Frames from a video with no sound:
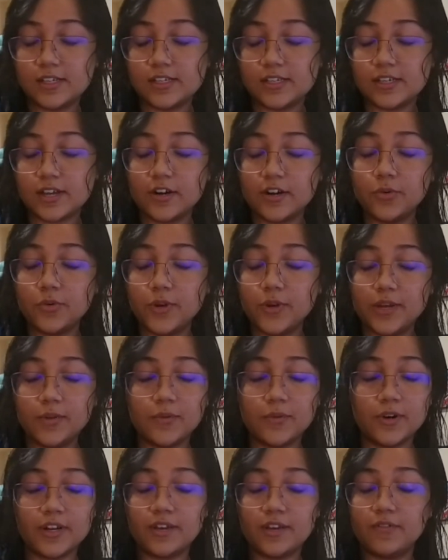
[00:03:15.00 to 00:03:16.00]
are doing,
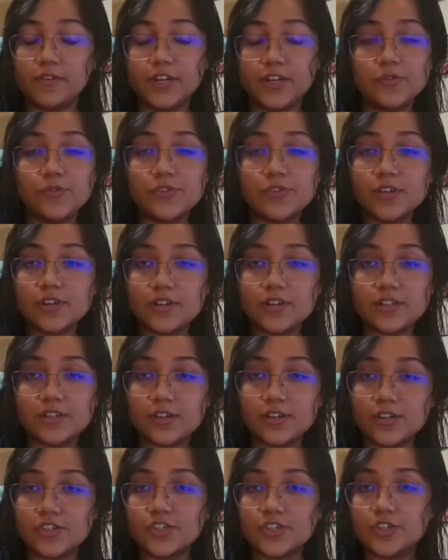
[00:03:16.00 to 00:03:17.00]
whatever user
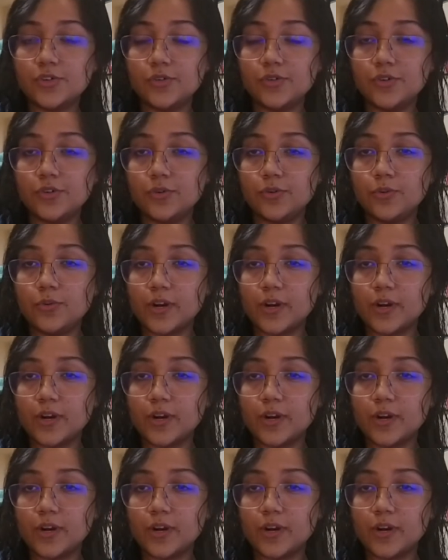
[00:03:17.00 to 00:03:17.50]
research you do,